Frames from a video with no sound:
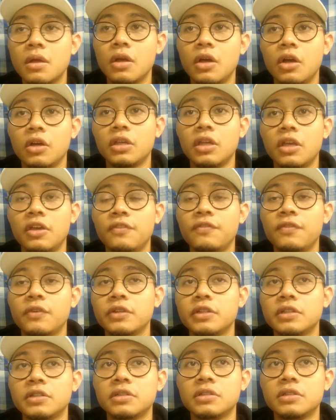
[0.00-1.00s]
Okay,
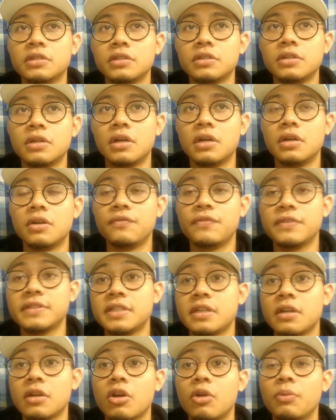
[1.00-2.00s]
for the
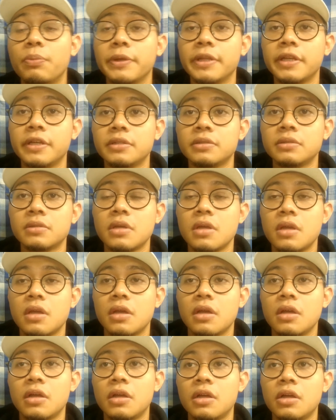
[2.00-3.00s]
vertical component,
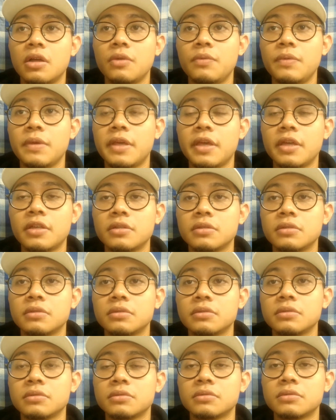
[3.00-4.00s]
we
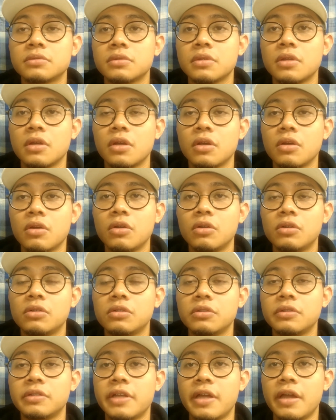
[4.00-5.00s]
can
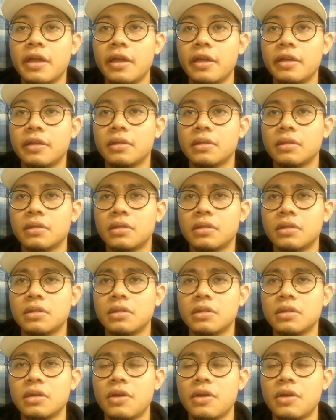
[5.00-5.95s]
conclude that the